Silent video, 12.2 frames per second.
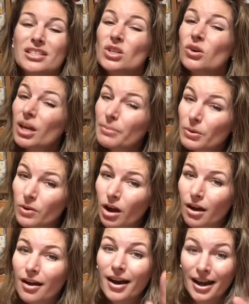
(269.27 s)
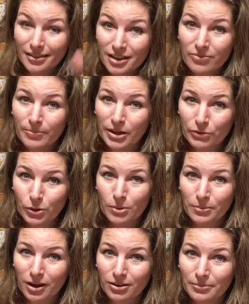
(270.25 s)
Don't get me wrong, I love my
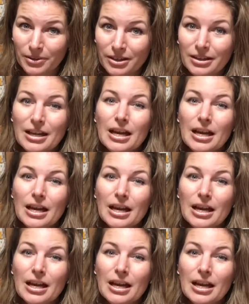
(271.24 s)
photopolymer,